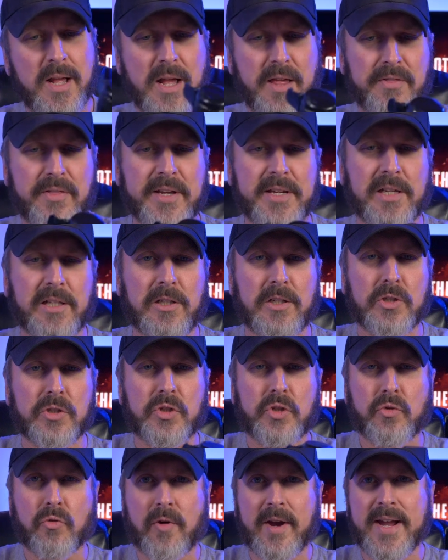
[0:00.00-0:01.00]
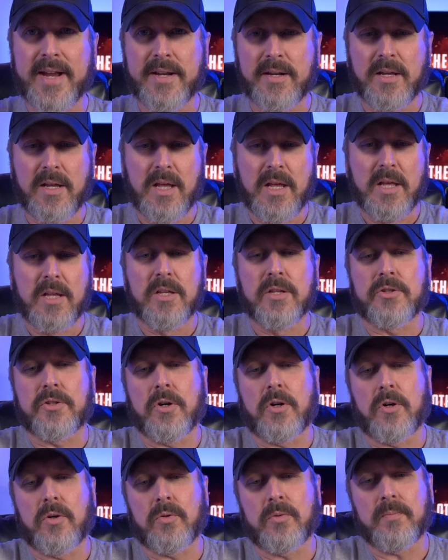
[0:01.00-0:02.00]
I think it looks great.
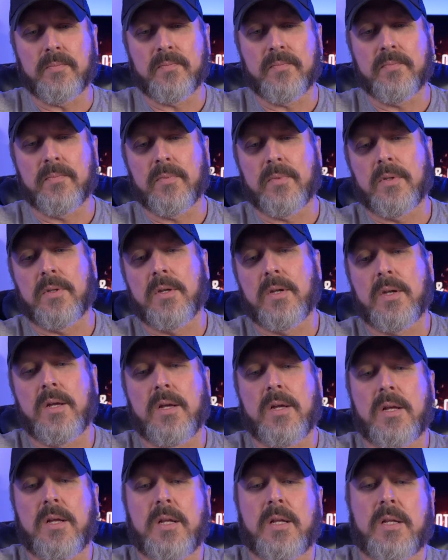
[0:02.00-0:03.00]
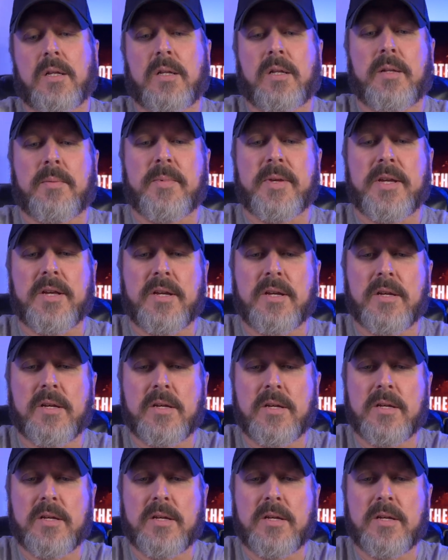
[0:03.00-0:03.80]
So let me